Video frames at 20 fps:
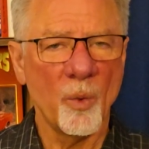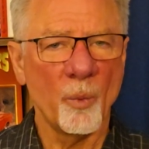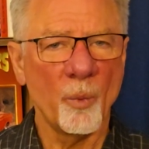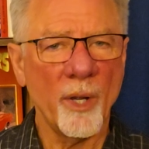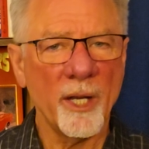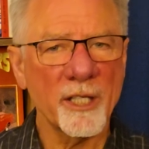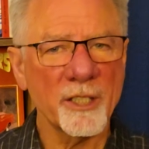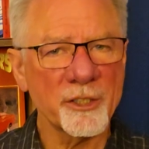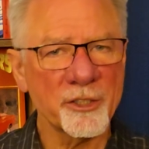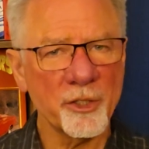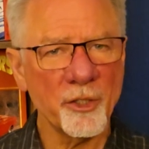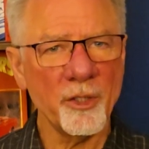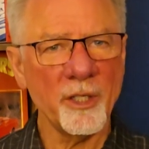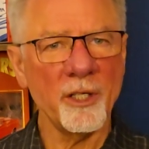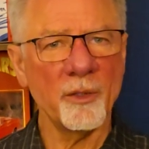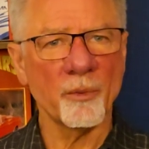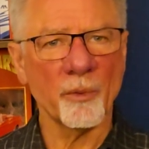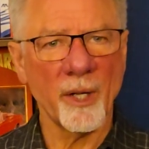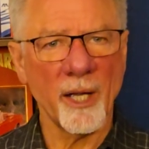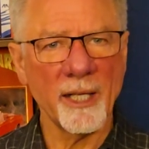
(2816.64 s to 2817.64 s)
When
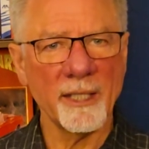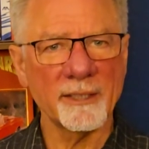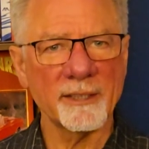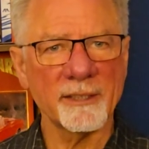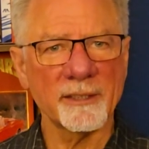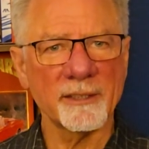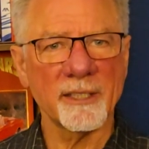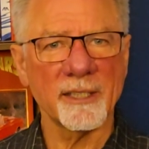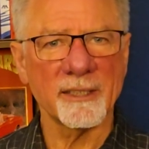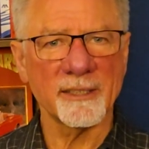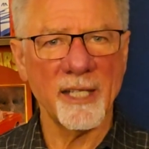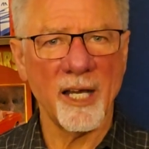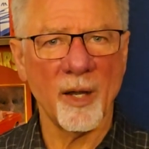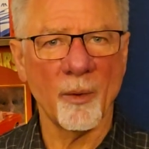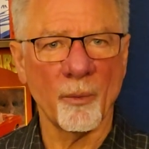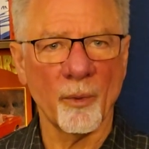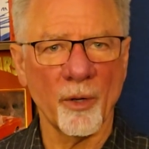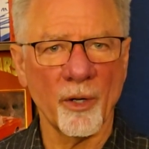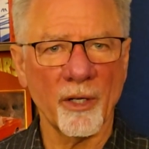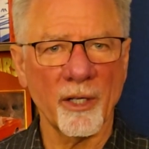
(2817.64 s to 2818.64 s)
asserting rights does
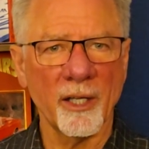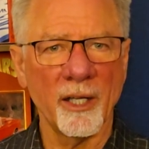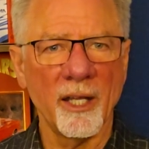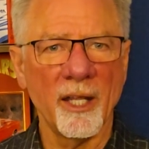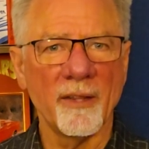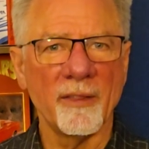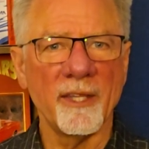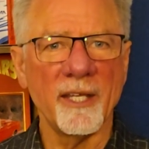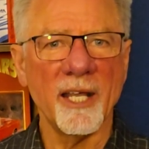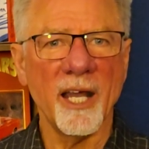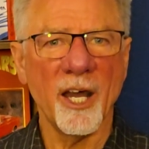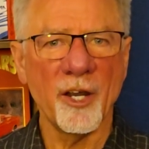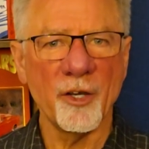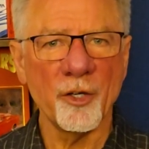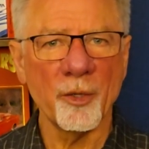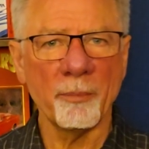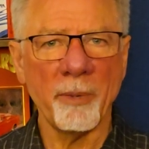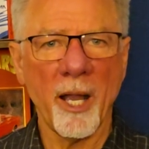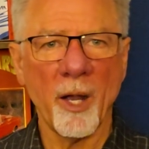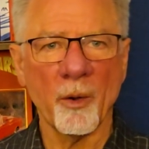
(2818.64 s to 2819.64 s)
not work, the
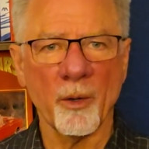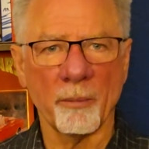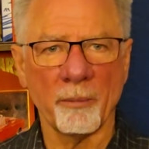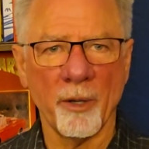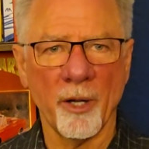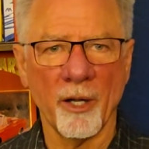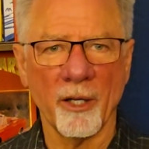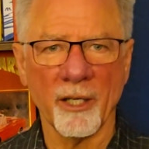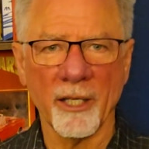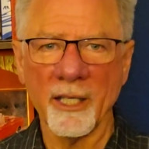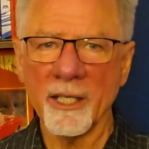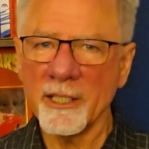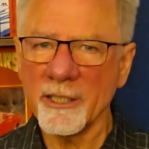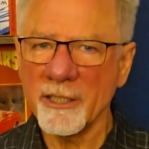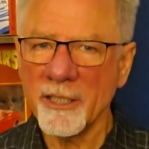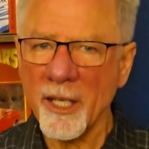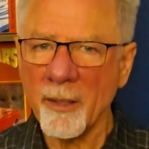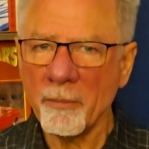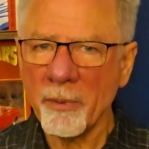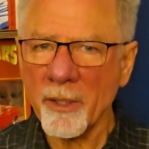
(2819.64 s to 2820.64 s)
underpowered party
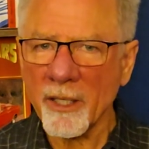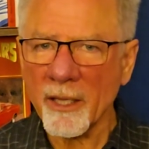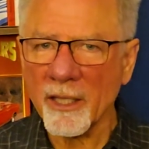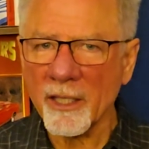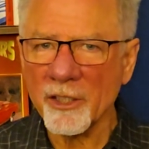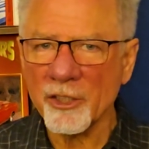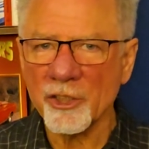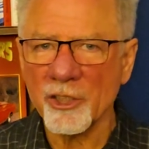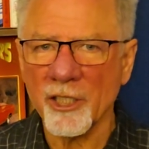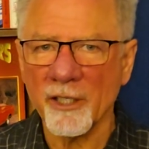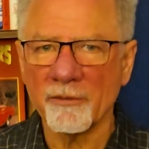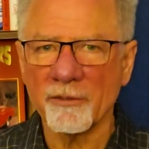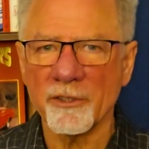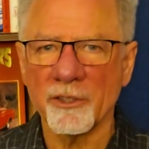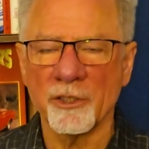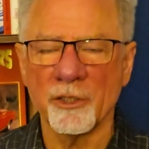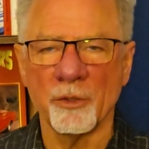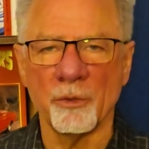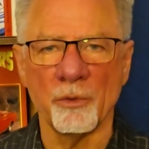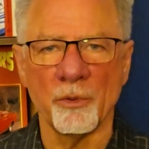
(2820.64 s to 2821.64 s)
typically
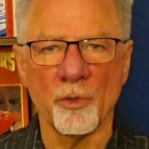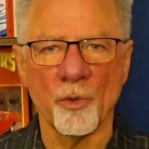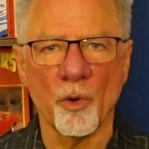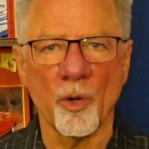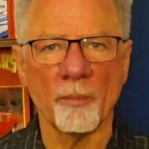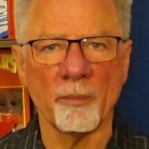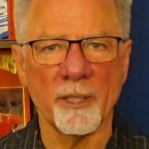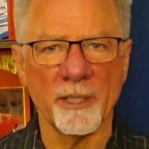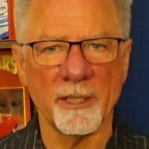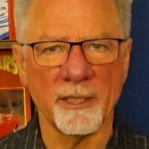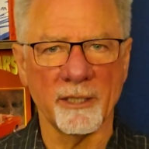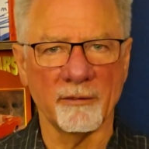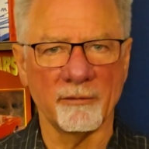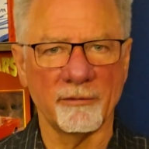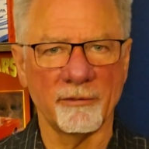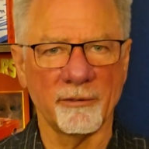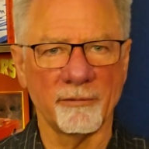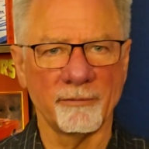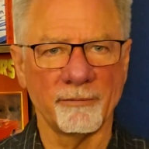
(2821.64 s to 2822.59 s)
shifts to normative.